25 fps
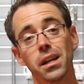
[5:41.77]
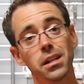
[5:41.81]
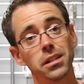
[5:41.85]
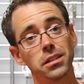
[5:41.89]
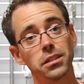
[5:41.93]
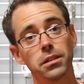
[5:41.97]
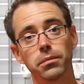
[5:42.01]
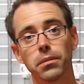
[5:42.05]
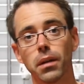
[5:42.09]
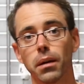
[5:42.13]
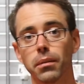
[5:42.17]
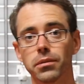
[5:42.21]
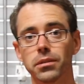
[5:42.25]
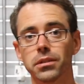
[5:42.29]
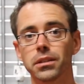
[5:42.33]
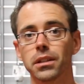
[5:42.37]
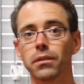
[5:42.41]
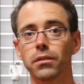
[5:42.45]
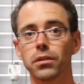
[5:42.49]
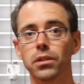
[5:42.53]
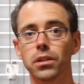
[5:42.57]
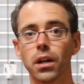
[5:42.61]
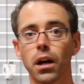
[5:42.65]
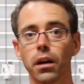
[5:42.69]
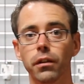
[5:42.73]
sometimes it's
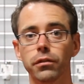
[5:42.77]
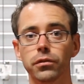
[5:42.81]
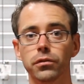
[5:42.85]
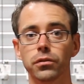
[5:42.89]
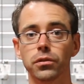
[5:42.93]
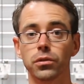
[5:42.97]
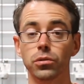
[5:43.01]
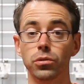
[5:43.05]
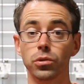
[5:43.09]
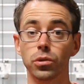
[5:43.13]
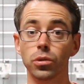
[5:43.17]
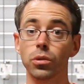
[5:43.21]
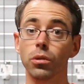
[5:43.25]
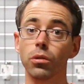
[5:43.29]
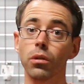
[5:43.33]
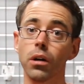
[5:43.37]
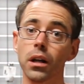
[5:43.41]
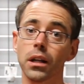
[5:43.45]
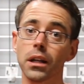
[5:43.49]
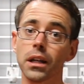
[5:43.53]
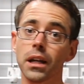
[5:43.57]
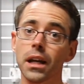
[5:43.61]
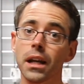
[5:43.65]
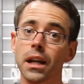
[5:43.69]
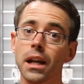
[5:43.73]
even tough if you do know how
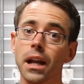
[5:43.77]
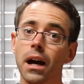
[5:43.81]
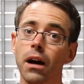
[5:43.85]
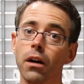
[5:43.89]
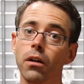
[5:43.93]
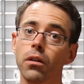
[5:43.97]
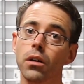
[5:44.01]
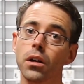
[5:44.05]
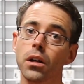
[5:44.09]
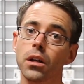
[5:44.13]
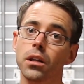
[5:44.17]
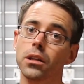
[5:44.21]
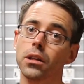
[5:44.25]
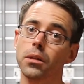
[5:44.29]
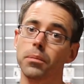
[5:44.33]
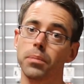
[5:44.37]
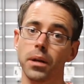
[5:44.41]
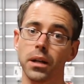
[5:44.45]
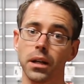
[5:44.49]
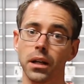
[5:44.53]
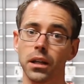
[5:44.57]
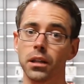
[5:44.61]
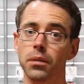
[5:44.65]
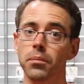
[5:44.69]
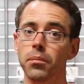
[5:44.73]
to get it out,
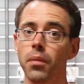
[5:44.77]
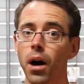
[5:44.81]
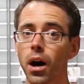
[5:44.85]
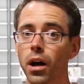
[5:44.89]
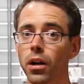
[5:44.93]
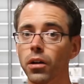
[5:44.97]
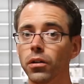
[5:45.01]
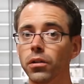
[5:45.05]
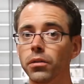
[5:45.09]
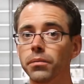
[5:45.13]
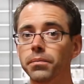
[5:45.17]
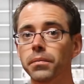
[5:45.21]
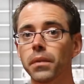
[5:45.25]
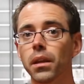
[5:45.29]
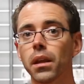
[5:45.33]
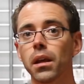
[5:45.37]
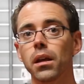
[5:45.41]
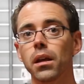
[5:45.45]
depending on the model,